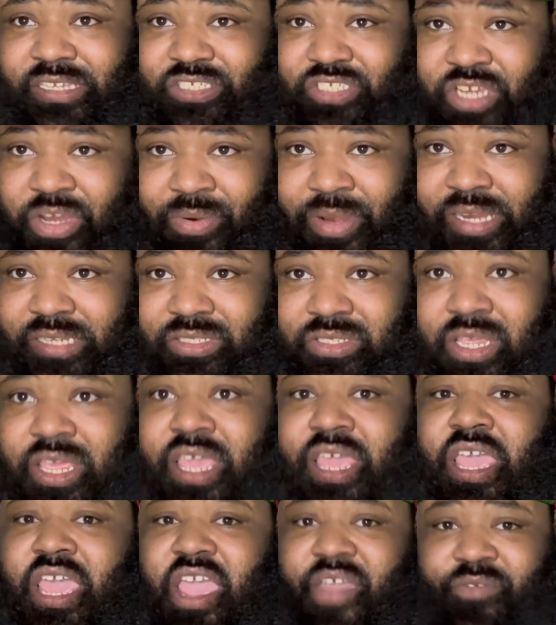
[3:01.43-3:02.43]
series.
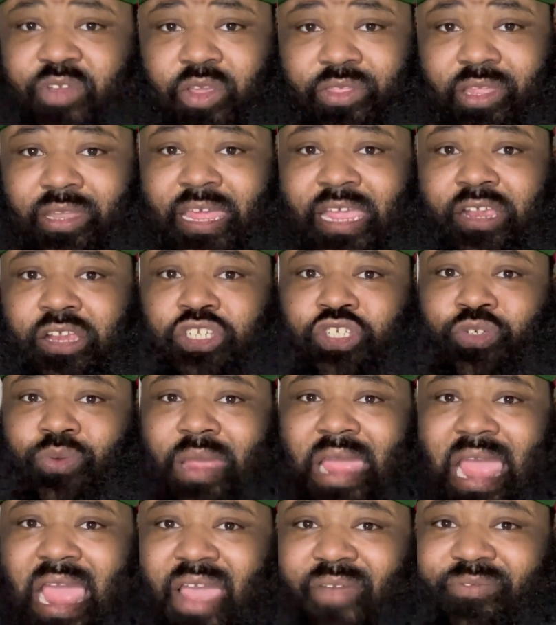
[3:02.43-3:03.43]
If you're the Lakers, you
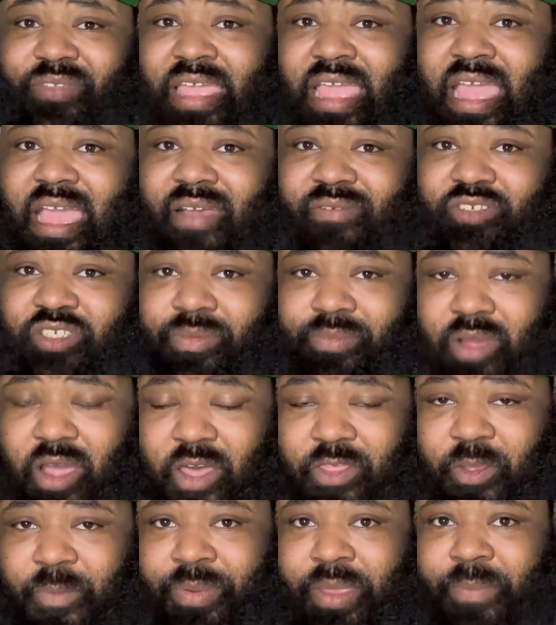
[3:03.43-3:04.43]
have to have some
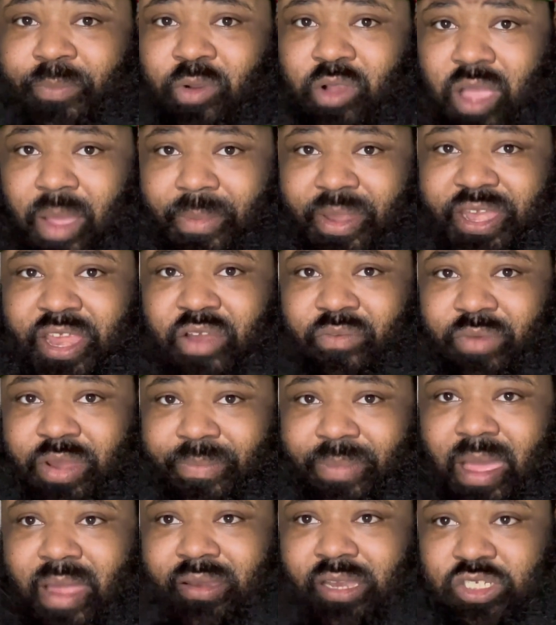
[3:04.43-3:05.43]
other people come in there and
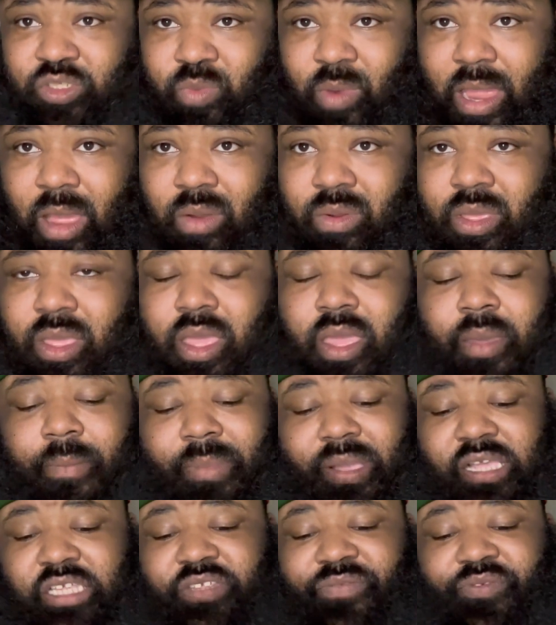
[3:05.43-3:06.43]
rebound as well.
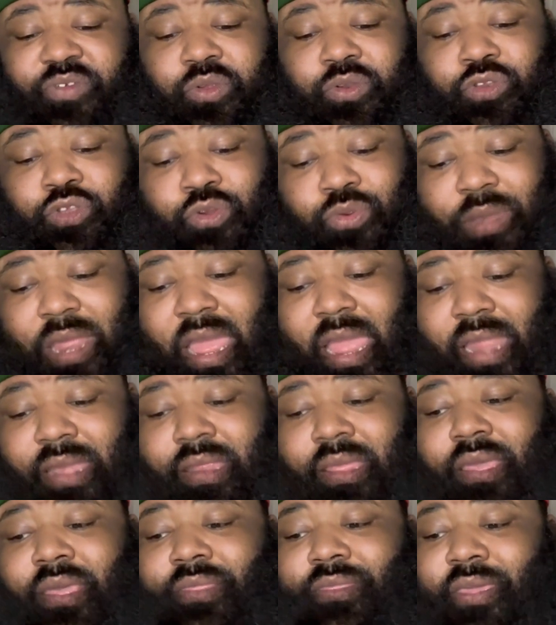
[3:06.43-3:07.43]
Because if you do not,
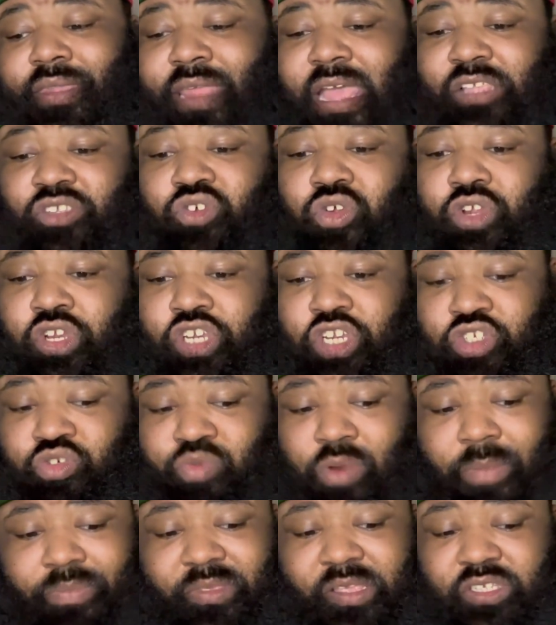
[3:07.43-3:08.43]
then that's going to
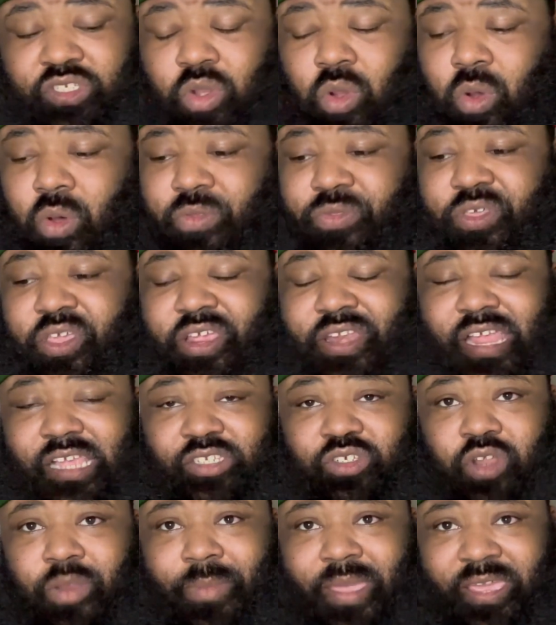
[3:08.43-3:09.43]
disrupt this whole thing, and
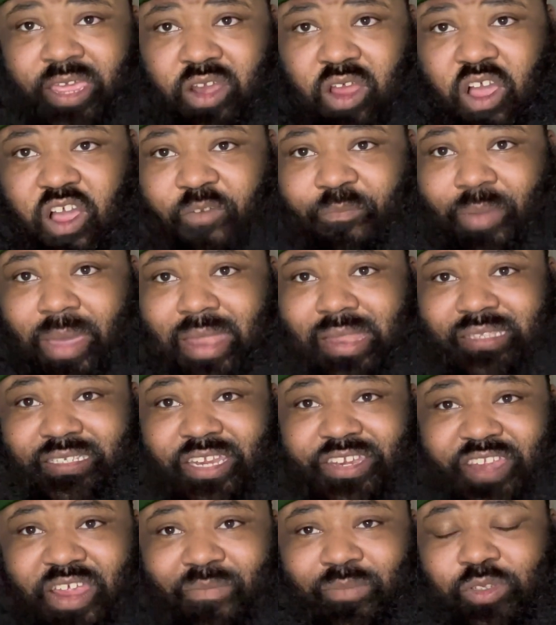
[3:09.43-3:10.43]
that's going to make it off balance,
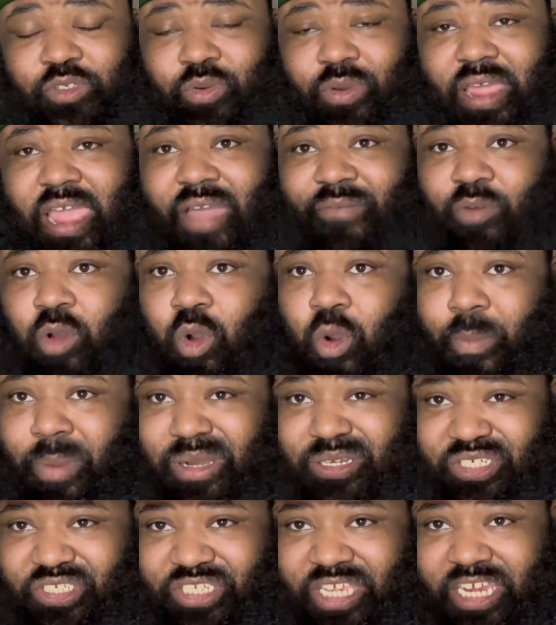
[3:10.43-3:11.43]
and Denver's going to have a whole
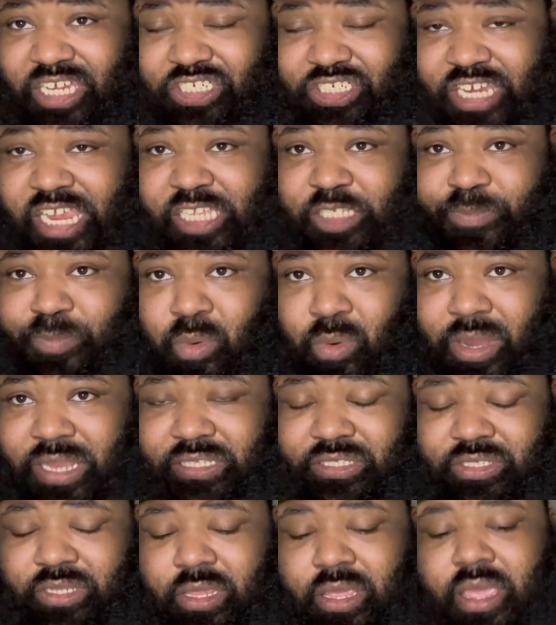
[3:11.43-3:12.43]
bunch of second chance
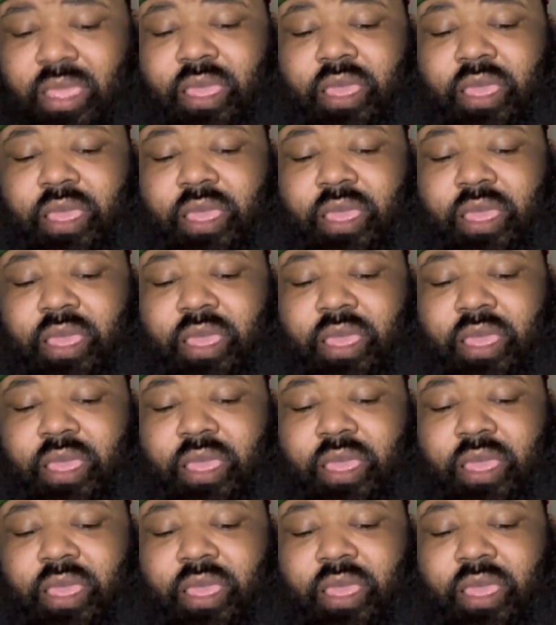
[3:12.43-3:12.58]
points.